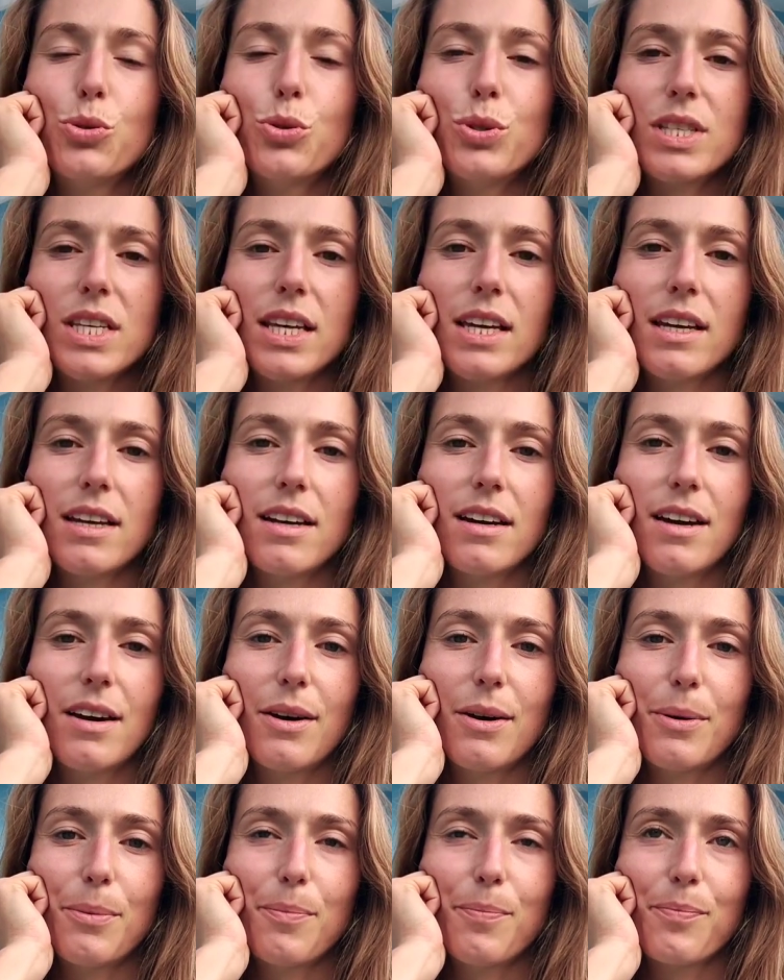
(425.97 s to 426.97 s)
choosing
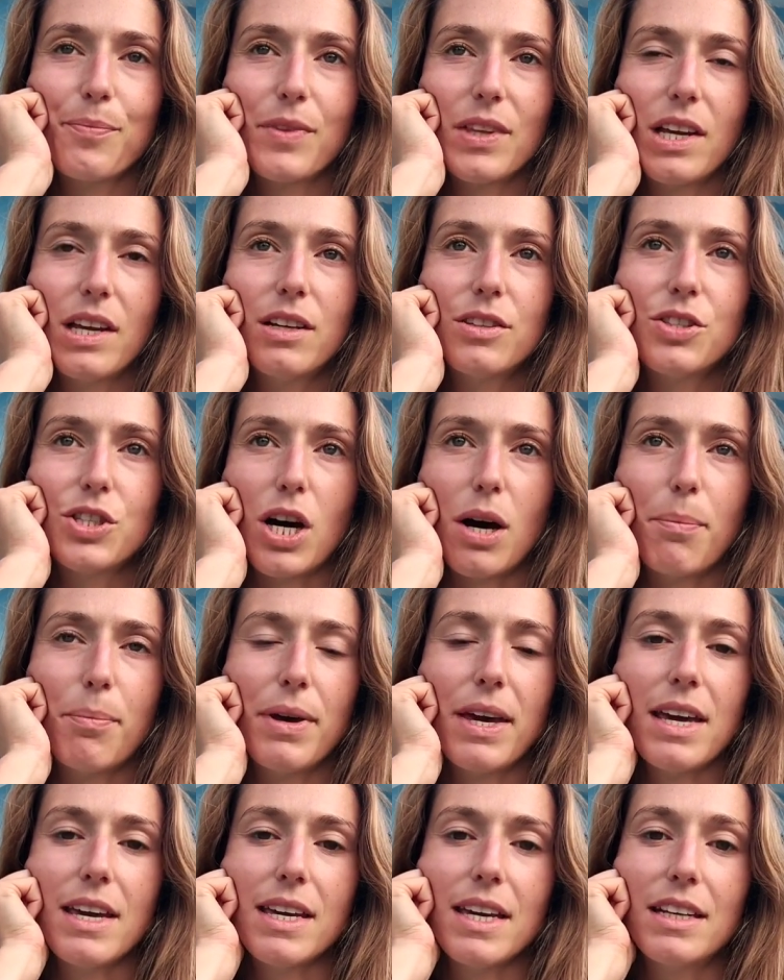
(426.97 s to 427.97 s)
a
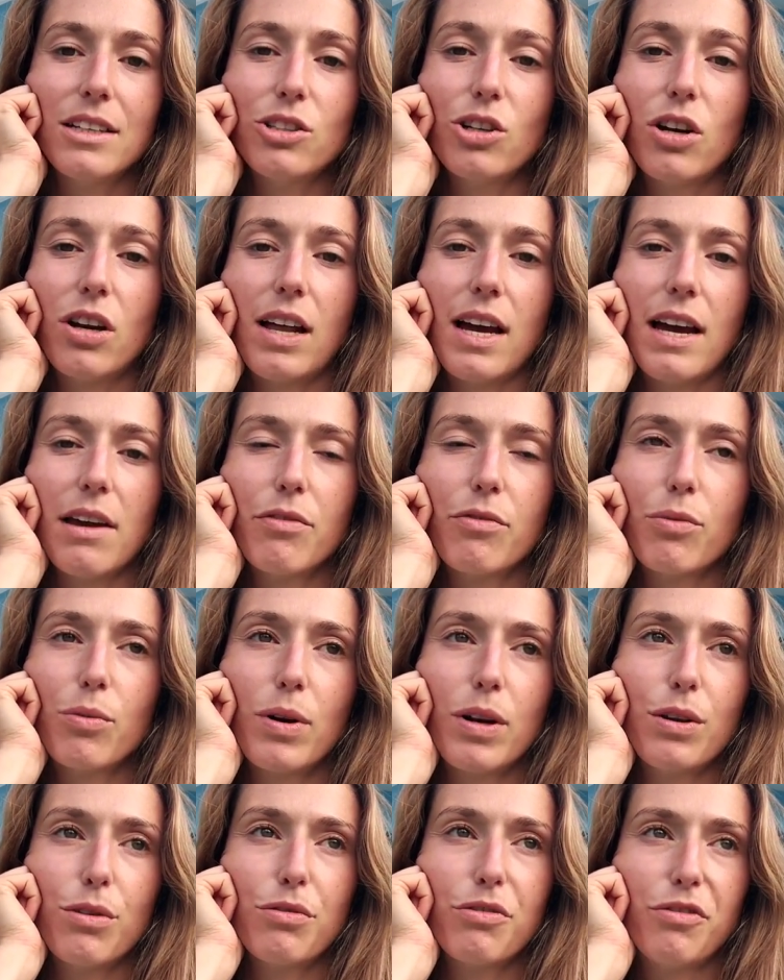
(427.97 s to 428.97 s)
topic in your life
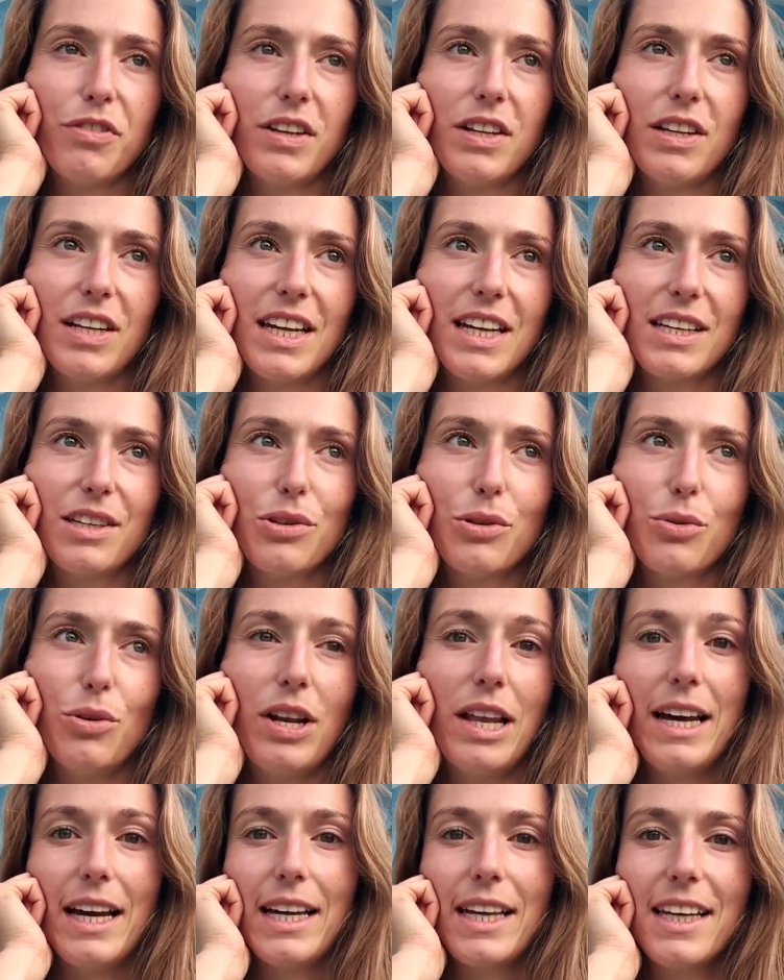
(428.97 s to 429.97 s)
where you feel like you
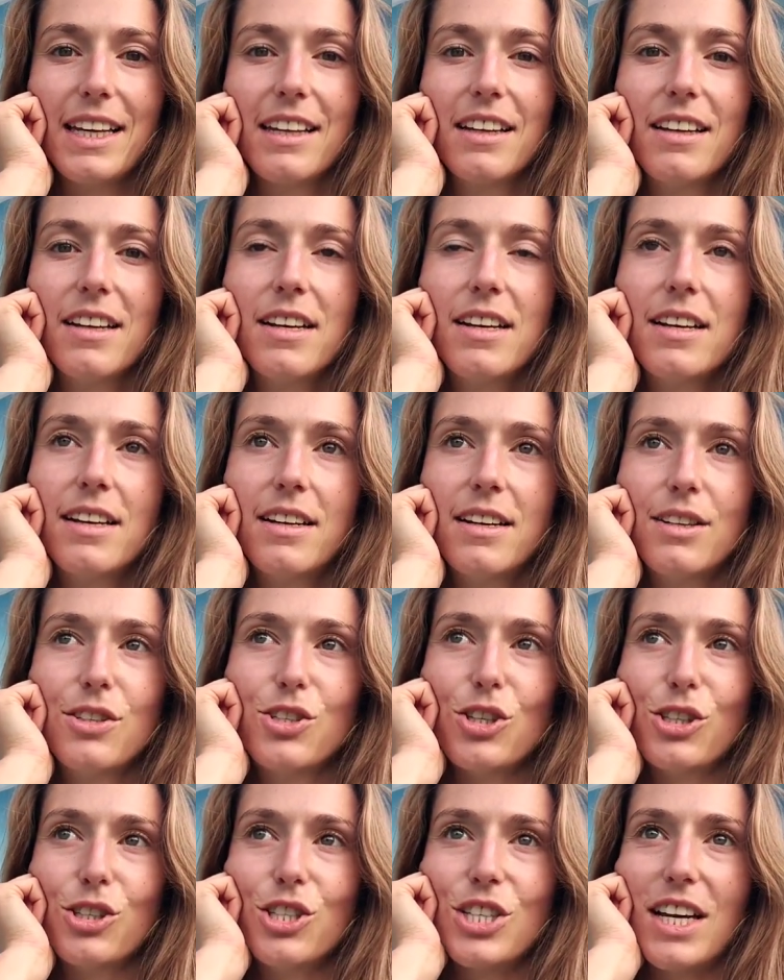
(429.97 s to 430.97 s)
lack,
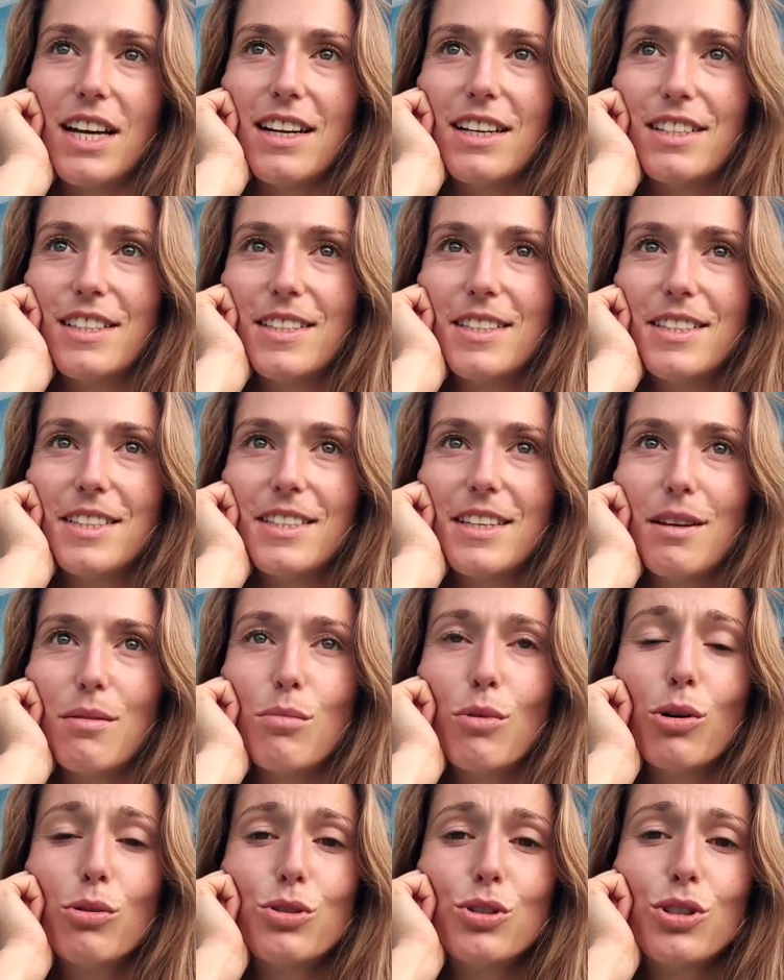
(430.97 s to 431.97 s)
such as
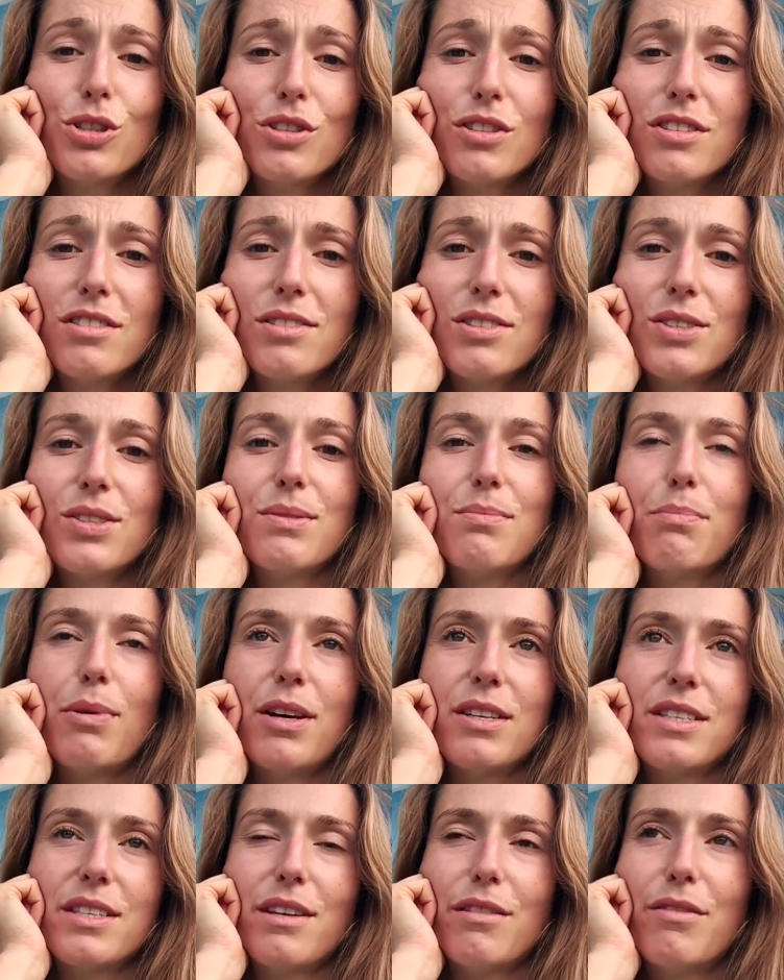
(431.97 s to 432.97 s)
emotions,
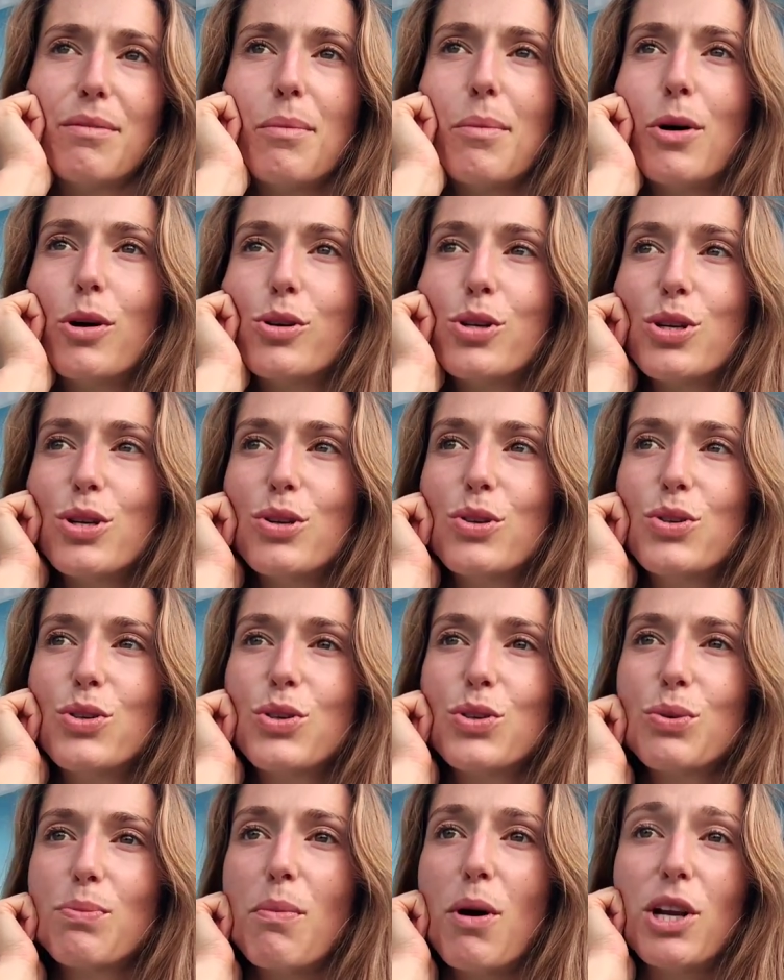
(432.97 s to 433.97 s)
positive
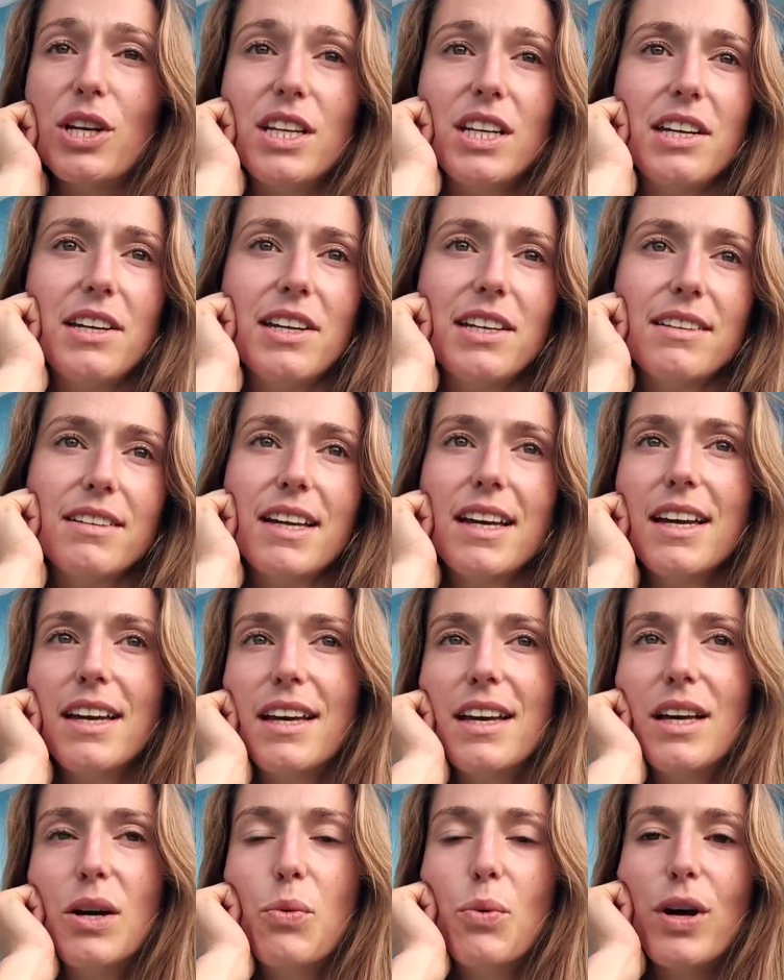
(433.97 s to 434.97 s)
emotions, money,
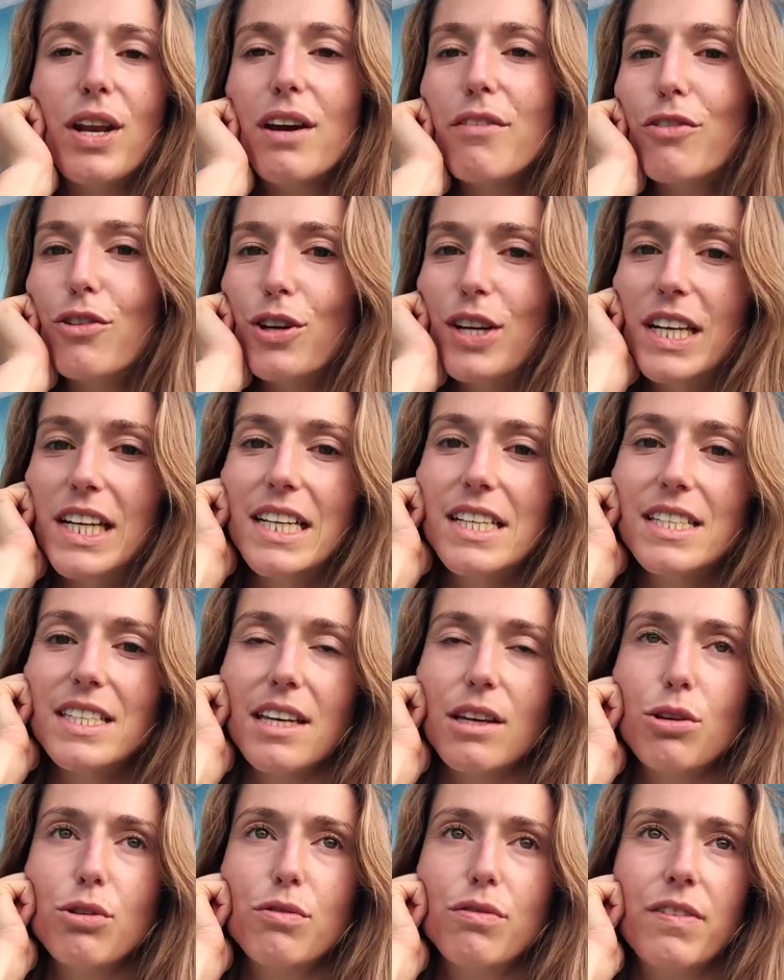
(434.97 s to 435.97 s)
whatever it is
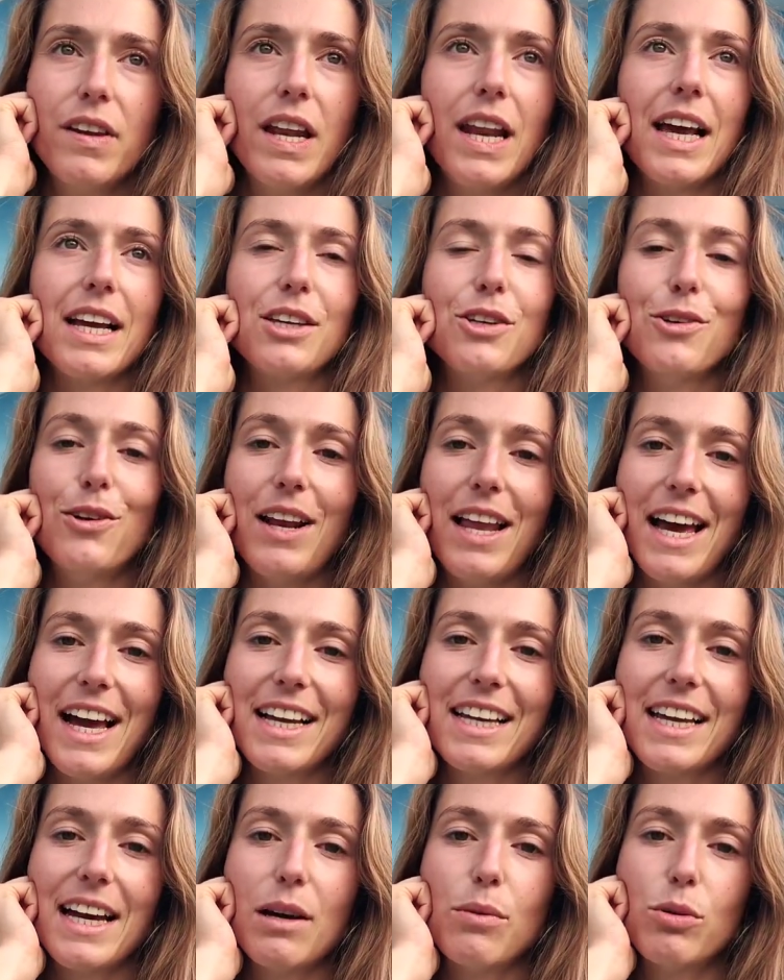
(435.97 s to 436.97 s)
that you feel like you
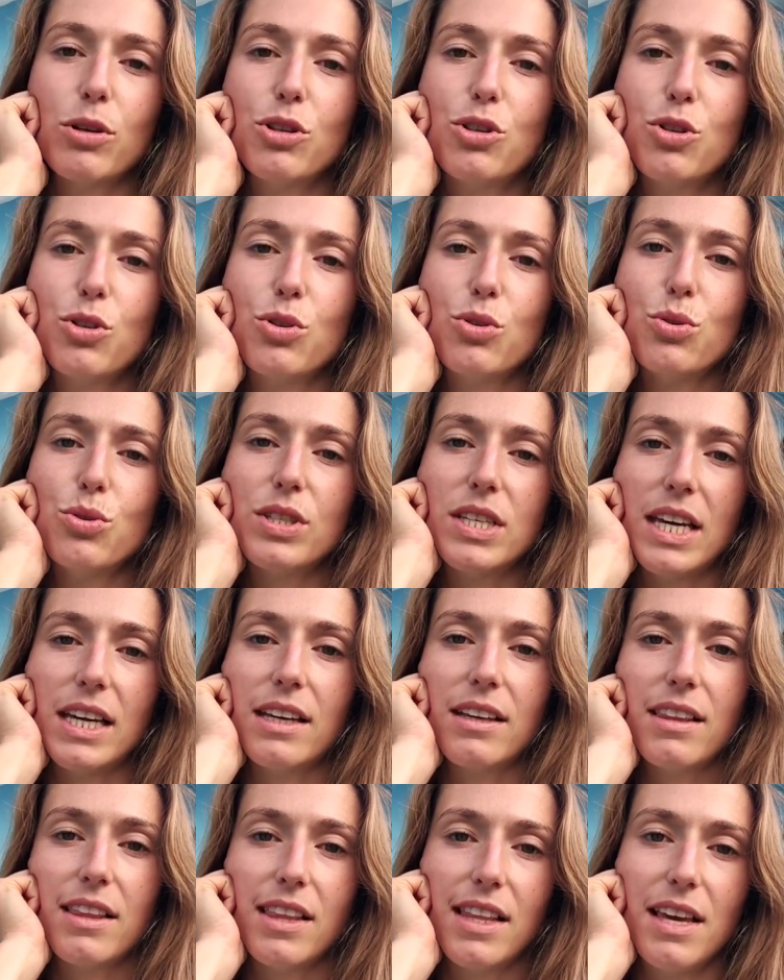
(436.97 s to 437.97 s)
lack. I want you to
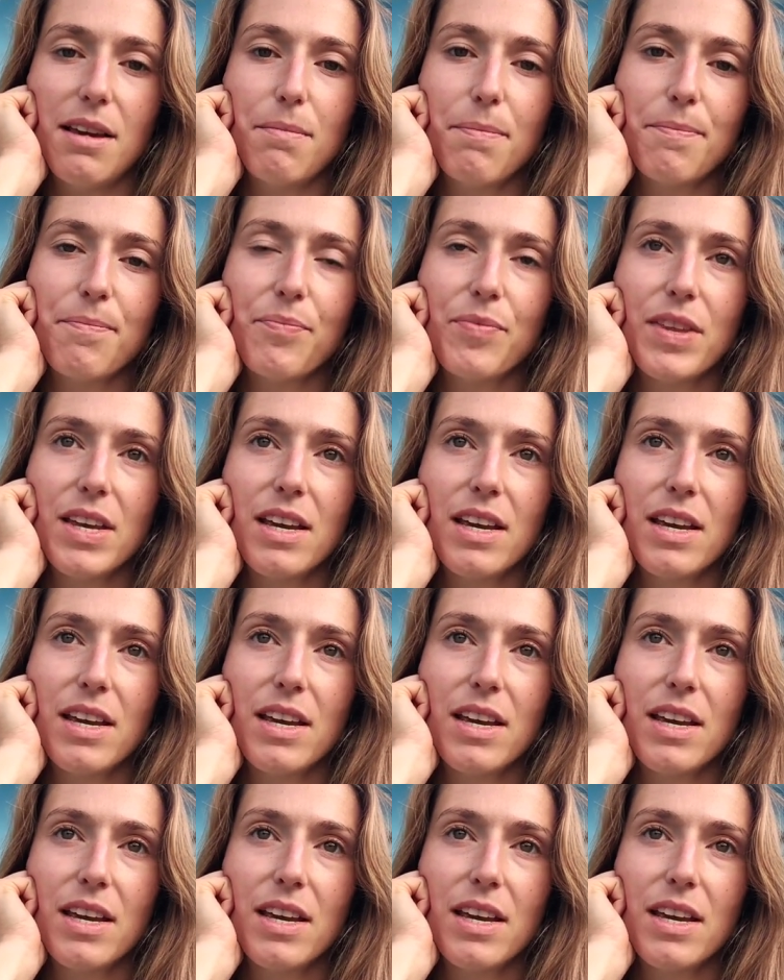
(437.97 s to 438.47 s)
take a theme,